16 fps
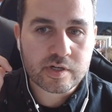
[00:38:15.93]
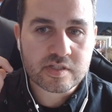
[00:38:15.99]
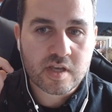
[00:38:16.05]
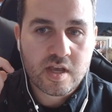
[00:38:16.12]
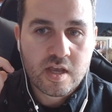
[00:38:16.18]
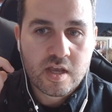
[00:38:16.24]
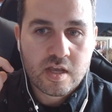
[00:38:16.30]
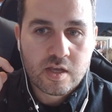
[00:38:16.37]
Is
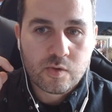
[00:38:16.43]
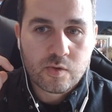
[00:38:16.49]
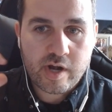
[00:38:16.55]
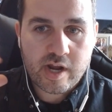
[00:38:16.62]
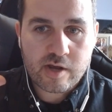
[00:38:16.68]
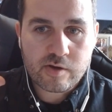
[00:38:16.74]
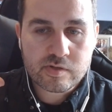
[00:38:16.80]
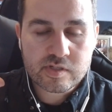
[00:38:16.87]

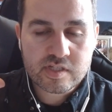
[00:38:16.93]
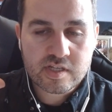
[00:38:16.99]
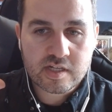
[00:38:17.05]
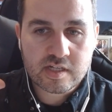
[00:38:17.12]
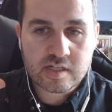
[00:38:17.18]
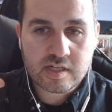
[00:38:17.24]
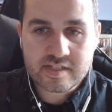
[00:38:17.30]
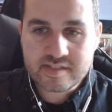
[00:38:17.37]
when I was
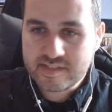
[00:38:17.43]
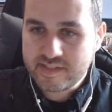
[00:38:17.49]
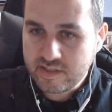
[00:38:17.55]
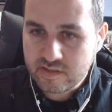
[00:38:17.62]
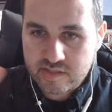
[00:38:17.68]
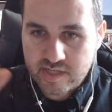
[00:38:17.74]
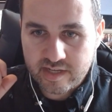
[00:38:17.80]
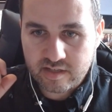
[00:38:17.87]
a, a
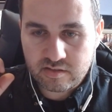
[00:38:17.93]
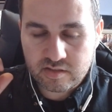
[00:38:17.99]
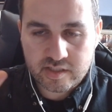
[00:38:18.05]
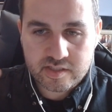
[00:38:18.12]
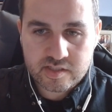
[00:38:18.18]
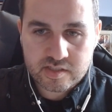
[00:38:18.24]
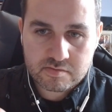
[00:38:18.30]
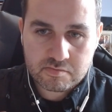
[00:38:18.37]
sales
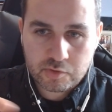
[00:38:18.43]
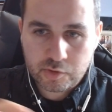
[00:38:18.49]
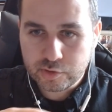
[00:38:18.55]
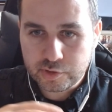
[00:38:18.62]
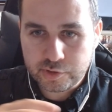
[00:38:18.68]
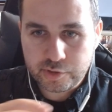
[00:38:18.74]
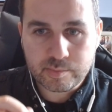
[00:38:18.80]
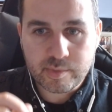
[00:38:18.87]
analyst
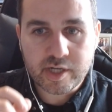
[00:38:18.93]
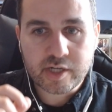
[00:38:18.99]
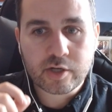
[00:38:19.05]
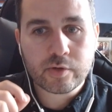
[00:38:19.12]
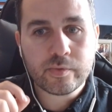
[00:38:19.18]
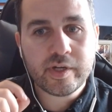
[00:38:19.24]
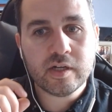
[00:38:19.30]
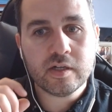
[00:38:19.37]
earlier in my
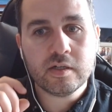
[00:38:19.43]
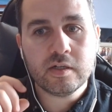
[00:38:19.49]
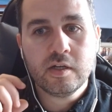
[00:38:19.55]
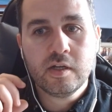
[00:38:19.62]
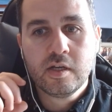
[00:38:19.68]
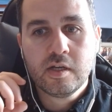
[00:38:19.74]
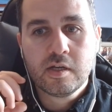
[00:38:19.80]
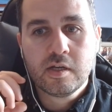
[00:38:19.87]
career,
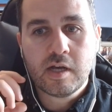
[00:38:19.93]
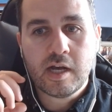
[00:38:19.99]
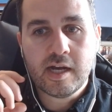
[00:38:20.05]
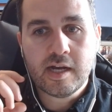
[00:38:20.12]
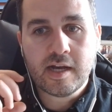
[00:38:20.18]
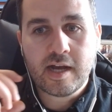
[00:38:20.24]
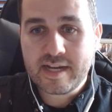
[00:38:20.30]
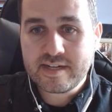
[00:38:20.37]

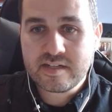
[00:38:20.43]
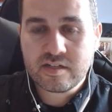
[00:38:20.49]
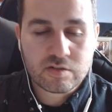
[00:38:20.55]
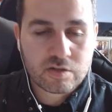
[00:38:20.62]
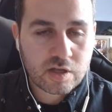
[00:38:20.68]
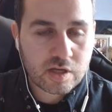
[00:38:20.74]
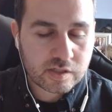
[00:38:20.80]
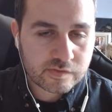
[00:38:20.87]
uh, I did a
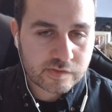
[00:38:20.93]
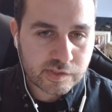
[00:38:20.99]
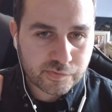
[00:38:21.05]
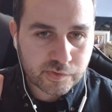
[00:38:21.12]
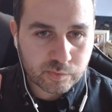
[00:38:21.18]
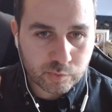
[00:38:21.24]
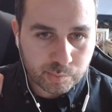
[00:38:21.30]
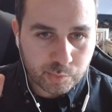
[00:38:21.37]
lot of
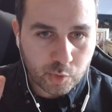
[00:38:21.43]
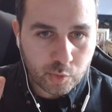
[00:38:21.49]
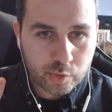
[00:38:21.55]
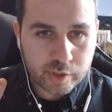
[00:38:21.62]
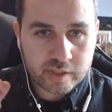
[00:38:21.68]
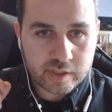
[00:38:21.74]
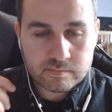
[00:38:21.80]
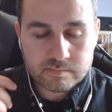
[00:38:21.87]
different
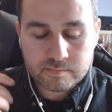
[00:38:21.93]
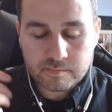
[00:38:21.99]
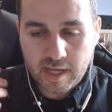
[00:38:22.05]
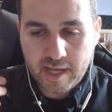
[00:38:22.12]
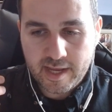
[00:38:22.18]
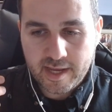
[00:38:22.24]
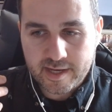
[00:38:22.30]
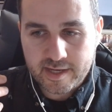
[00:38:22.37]
reporting,
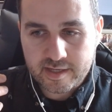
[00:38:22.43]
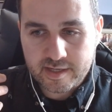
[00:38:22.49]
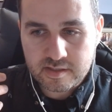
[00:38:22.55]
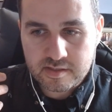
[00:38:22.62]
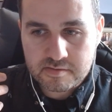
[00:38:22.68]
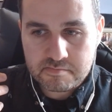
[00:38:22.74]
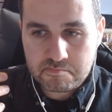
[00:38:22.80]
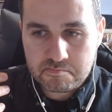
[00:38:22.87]

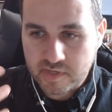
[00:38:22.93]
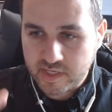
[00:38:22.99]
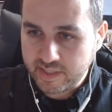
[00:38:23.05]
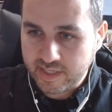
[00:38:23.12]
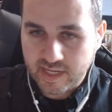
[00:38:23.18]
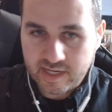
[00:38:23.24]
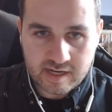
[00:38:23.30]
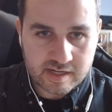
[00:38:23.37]
and and
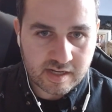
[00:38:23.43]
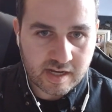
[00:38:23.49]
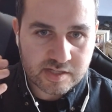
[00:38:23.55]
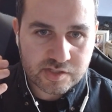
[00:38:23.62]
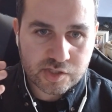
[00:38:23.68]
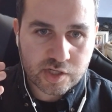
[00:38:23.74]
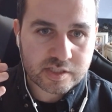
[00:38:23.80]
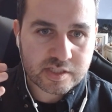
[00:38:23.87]
again, I, I
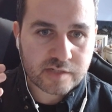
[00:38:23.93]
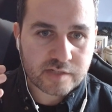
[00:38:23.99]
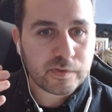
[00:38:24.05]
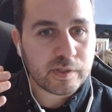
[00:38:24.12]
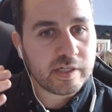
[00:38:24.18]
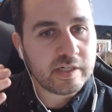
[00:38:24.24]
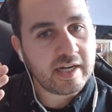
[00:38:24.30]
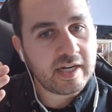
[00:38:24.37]
saw
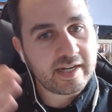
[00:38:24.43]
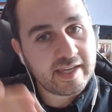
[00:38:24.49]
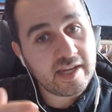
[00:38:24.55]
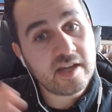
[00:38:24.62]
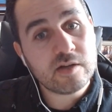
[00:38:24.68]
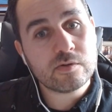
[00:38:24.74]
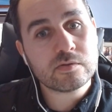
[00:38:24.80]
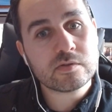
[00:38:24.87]
different
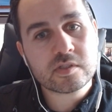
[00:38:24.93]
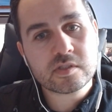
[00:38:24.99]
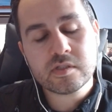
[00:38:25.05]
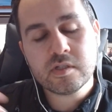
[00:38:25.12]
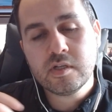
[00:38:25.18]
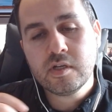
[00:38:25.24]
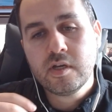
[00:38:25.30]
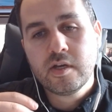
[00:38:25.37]
accounts
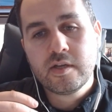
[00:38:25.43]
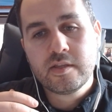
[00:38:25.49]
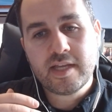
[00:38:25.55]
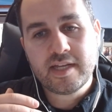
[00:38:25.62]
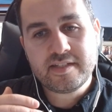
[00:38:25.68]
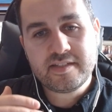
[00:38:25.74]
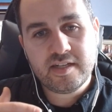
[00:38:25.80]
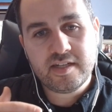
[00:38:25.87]

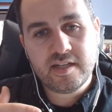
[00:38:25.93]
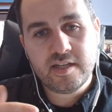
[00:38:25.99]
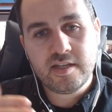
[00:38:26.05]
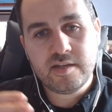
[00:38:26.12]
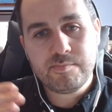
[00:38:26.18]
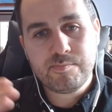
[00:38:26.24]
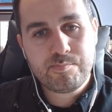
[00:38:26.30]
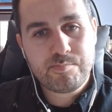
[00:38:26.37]
that
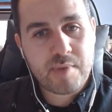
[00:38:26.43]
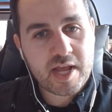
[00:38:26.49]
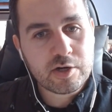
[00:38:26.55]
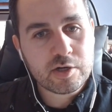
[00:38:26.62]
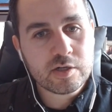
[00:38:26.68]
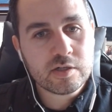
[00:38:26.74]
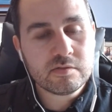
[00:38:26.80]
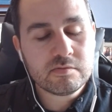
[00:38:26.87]
did
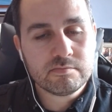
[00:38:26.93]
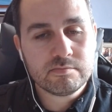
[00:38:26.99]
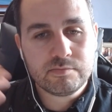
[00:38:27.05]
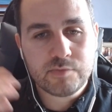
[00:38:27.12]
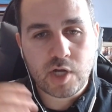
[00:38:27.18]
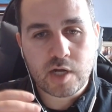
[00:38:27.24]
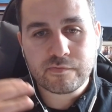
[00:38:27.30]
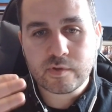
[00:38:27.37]
better,
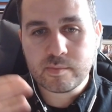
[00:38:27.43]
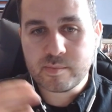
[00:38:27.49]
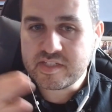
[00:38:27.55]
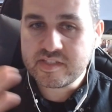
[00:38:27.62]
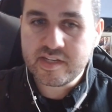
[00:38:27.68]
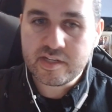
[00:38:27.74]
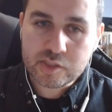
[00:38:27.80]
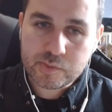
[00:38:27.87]
not from a
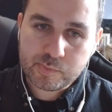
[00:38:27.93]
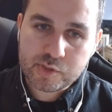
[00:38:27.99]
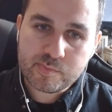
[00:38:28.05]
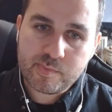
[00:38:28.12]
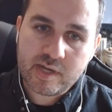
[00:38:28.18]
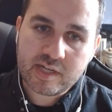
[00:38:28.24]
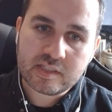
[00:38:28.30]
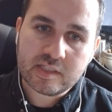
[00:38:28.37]
sales
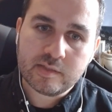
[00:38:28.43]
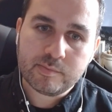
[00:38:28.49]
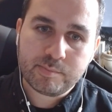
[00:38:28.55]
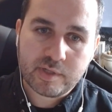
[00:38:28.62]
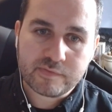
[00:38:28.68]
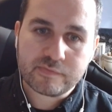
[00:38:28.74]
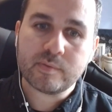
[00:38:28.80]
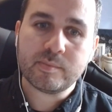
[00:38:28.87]
perspective,
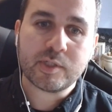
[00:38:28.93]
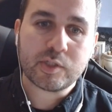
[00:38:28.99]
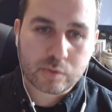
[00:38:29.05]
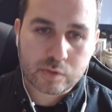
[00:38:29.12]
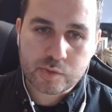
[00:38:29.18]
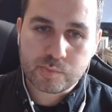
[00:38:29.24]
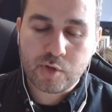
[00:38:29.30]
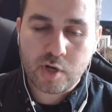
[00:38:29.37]
but from a
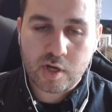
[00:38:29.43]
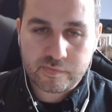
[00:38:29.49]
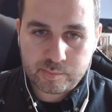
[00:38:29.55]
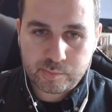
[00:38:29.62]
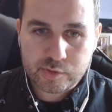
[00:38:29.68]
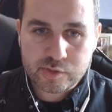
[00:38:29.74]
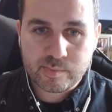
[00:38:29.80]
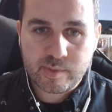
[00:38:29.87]
gross
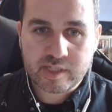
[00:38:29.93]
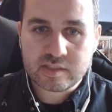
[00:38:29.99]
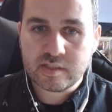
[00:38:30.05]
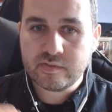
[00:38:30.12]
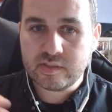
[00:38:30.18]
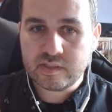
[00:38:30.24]
profit perspective.